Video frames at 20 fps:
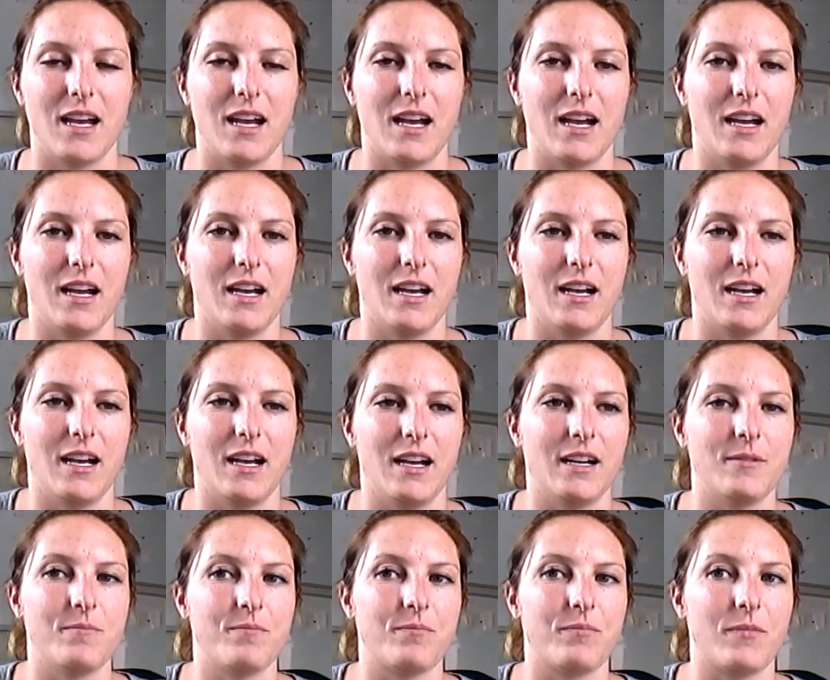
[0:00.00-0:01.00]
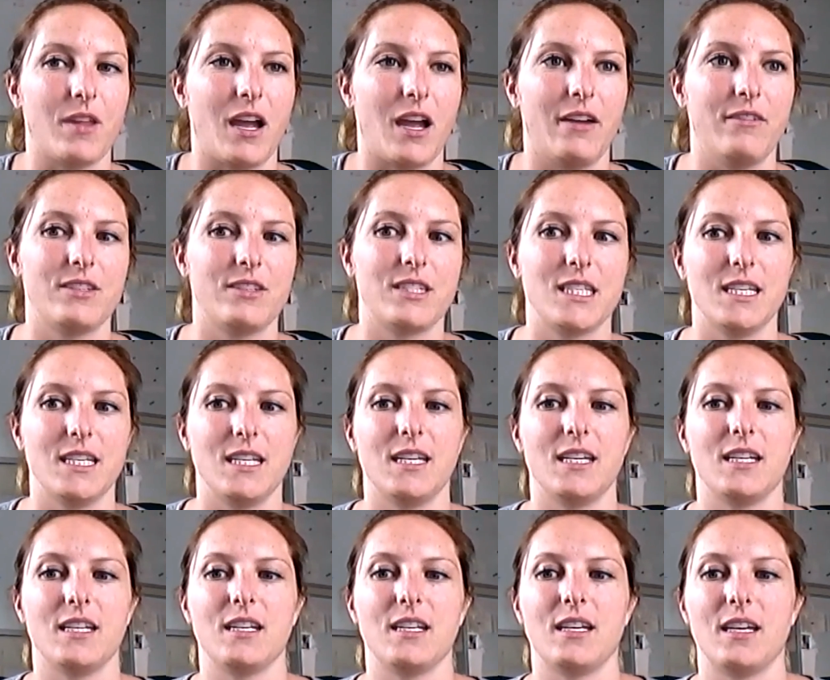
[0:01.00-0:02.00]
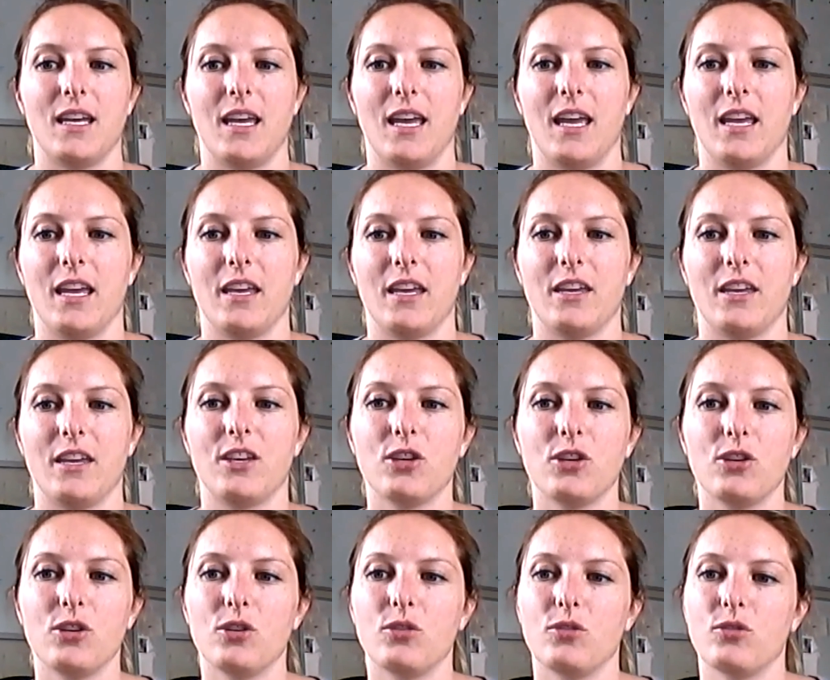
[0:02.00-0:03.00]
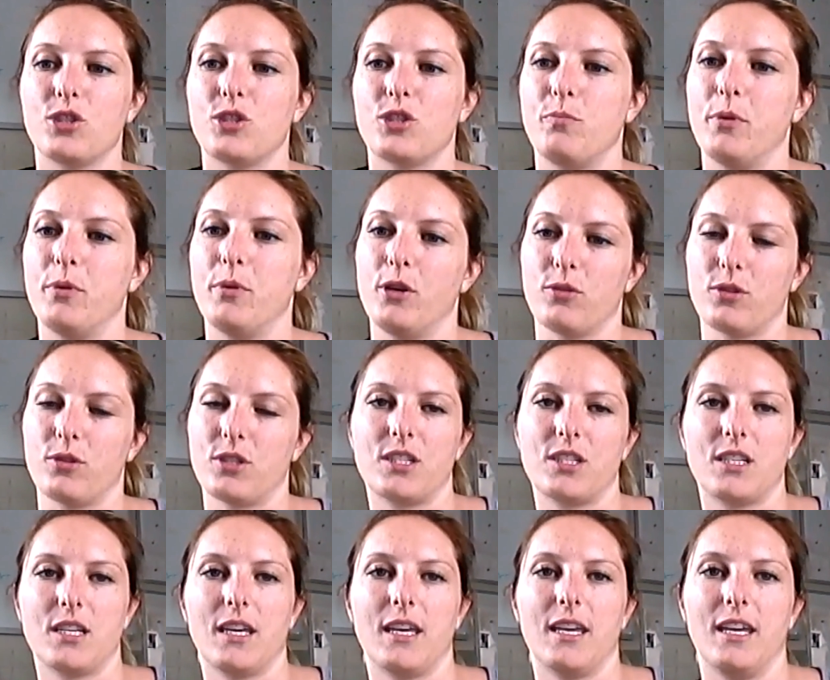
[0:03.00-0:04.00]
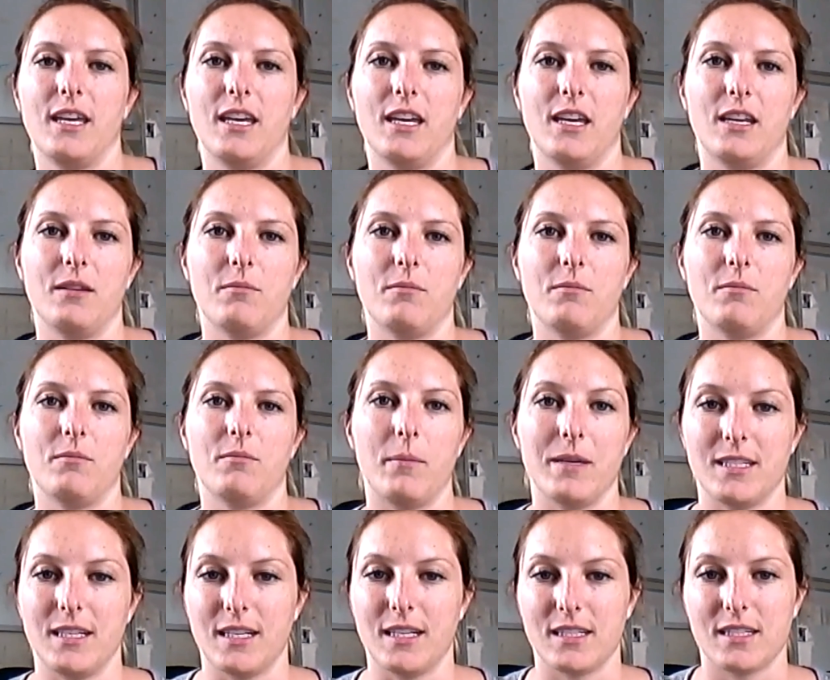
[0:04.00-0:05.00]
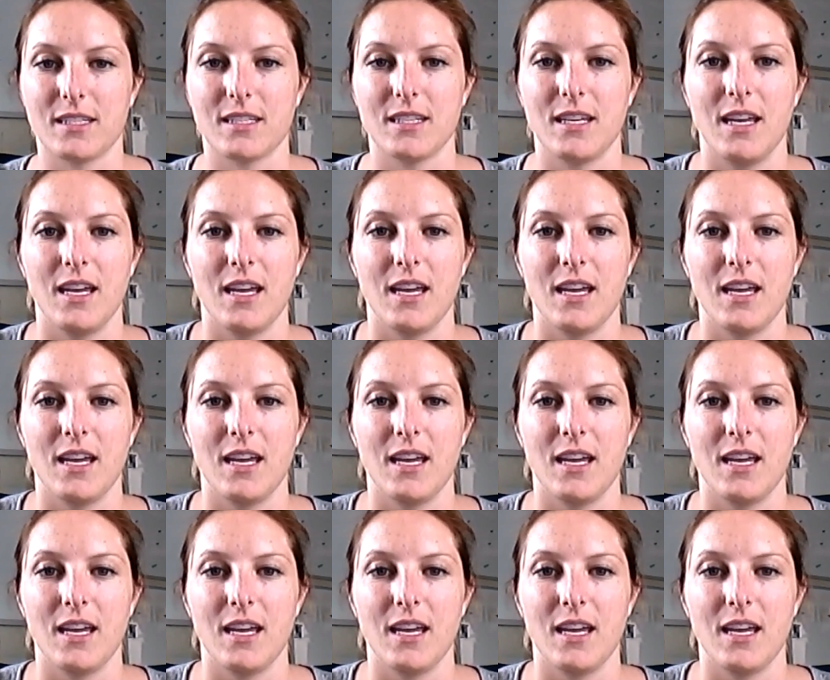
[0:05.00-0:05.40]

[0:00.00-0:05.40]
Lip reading: I've seen a huge boost in my business.